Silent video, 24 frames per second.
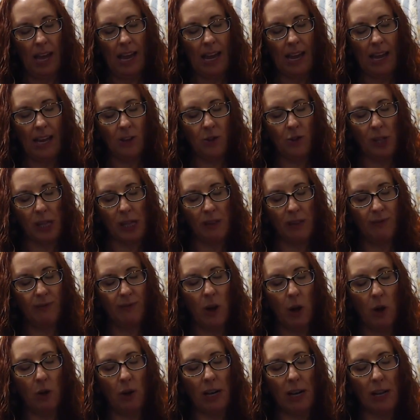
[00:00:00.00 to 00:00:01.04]
and just
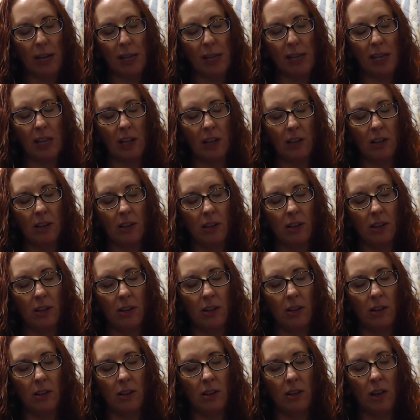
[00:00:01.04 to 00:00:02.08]
focus
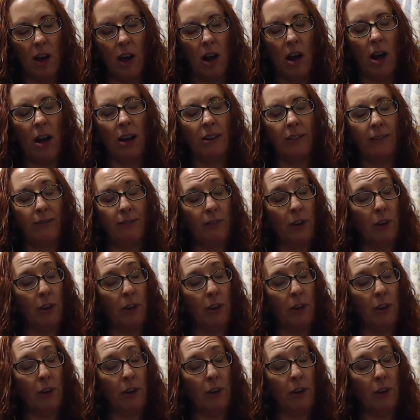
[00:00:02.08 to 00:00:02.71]
on